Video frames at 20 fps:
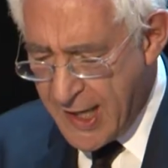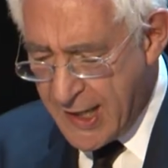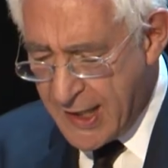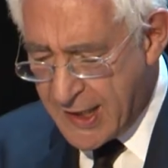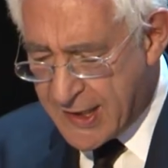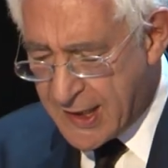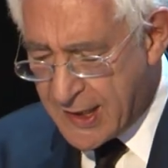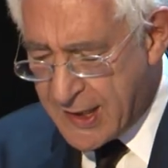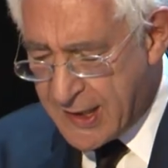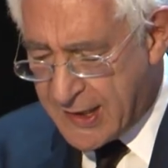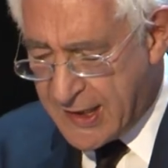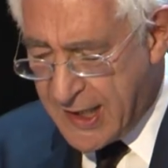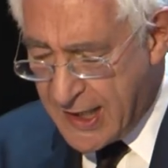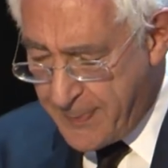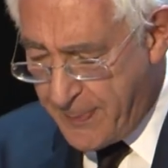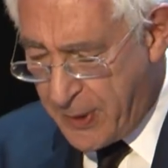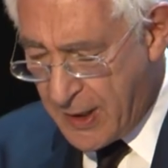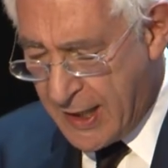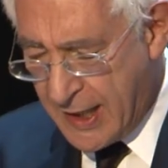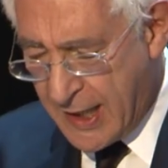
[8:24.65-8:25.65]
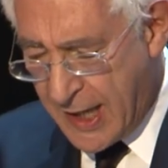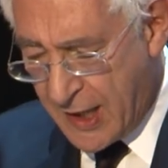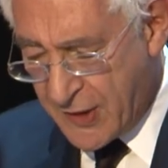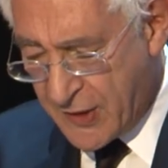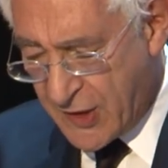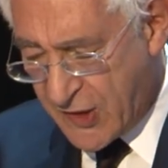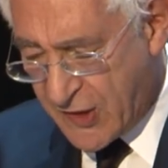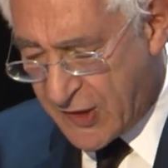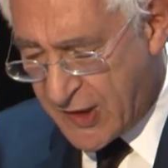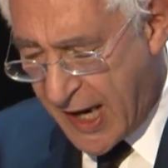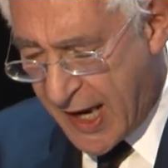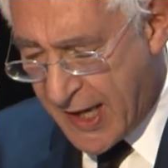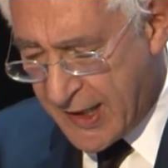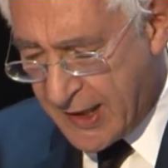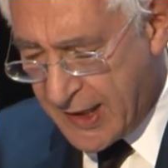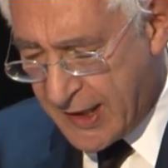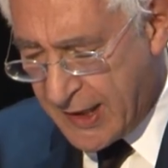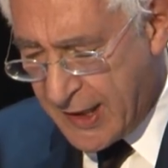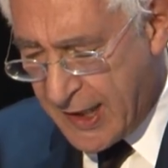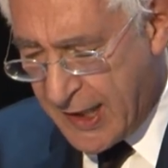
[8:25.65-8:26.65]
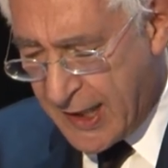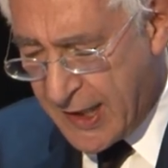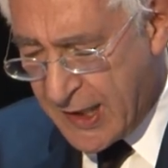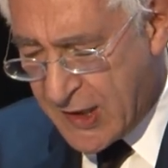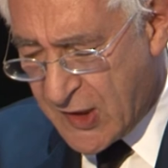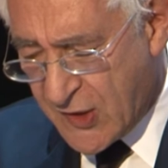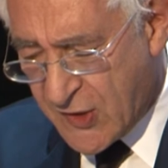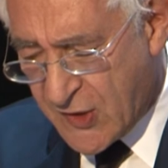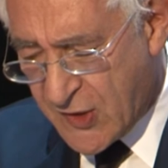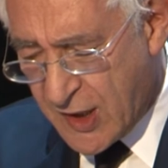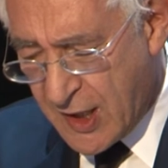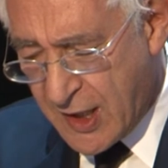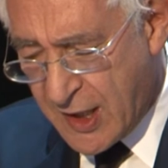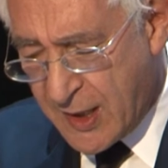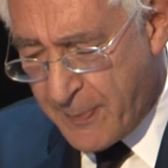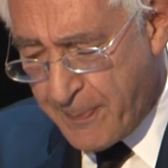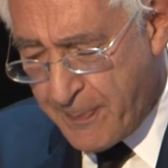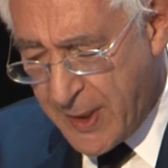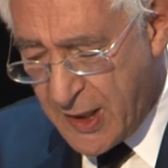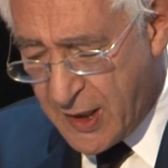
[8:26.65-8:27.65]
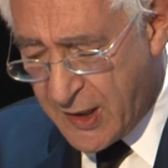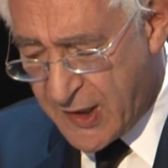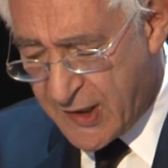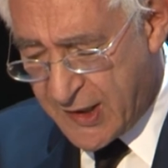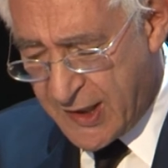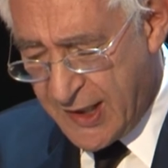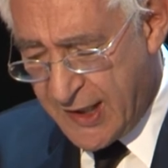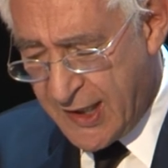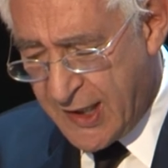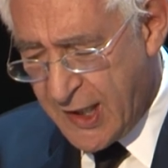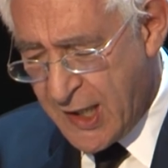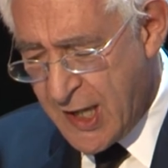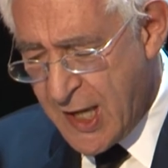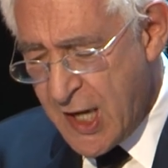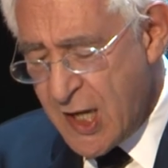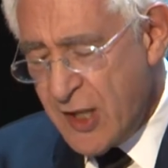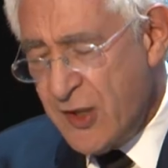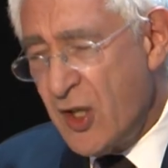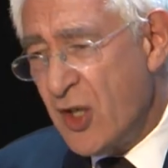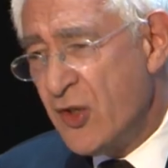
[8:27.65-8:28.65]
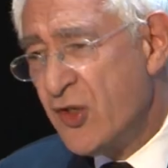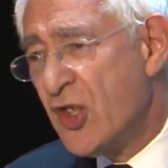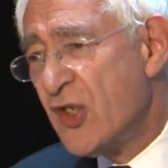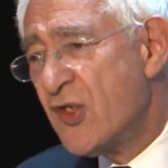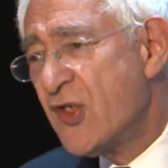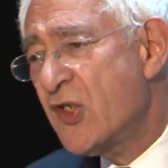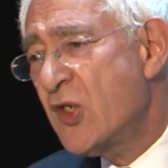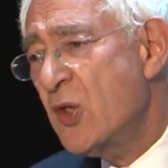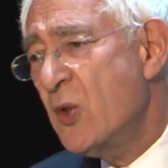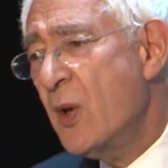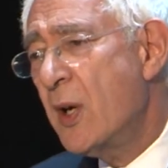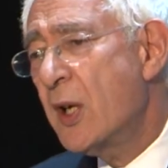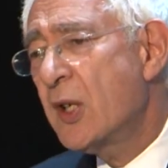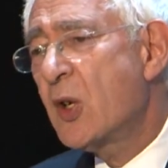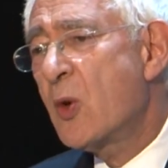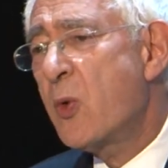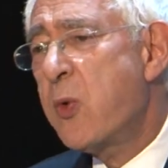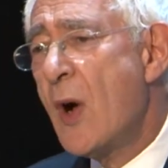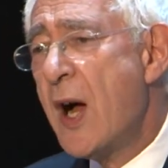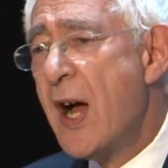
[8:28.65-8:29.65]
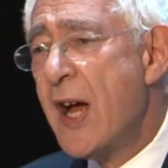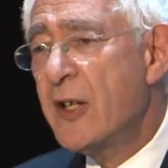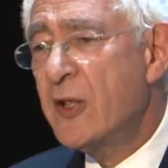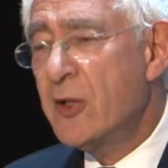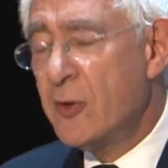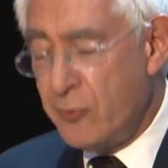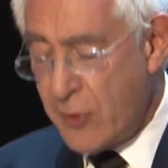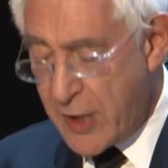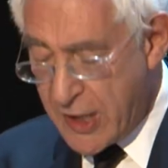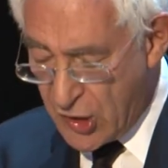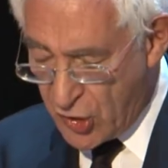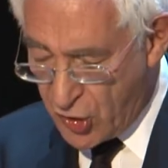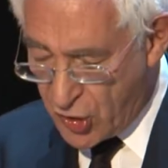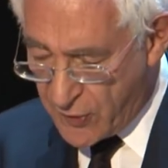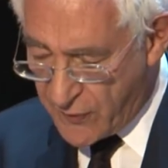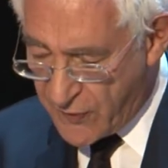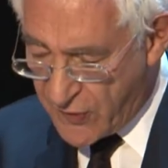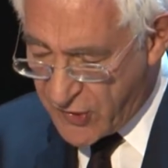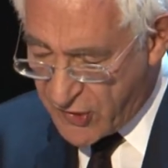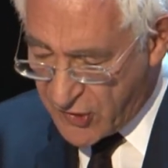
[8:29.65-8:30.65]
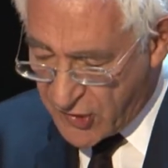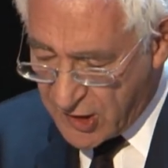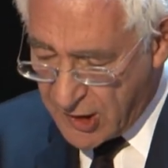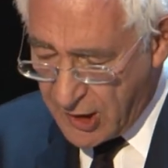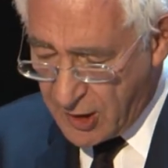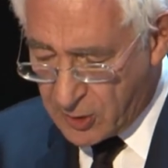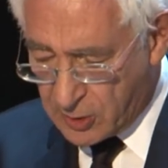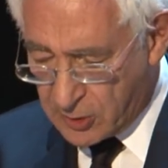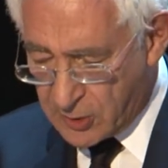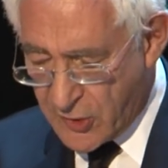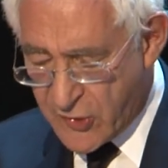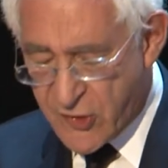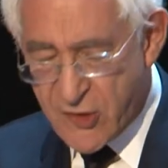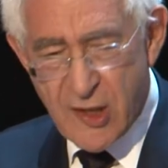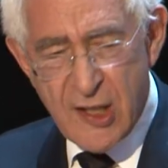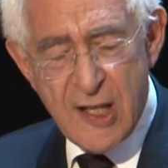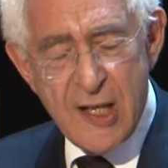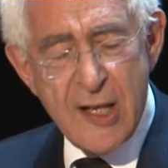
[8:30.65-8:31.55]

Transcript: It's a deeper understanding, and it is an ability not just to acquire a range of skills,